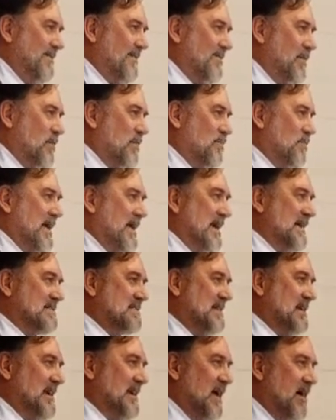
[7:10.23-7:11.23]
with a
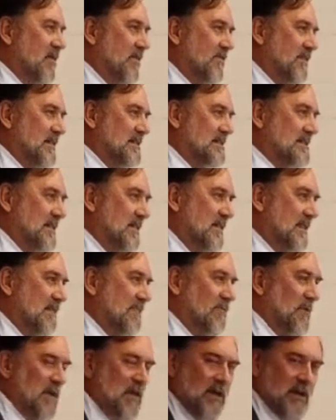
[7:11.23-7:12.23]
plastic Elvis, and
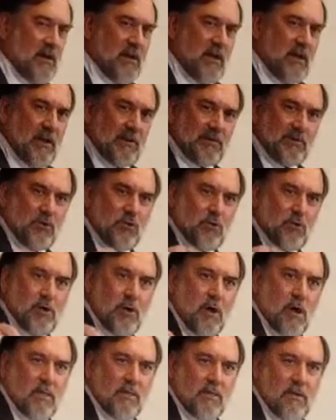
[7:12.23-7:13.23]
then when you turned
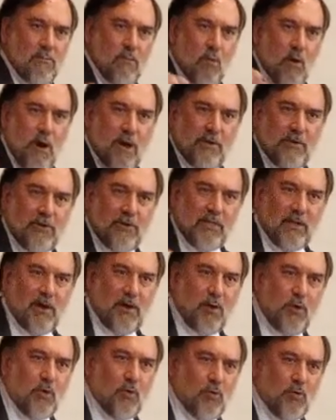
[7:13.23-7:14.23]
on the water in the
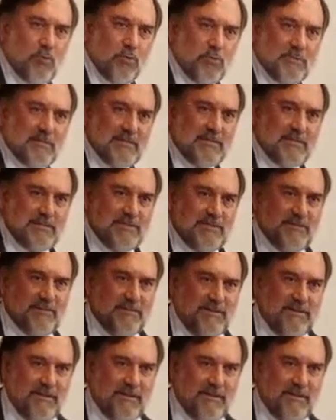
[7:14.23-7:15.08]
hose,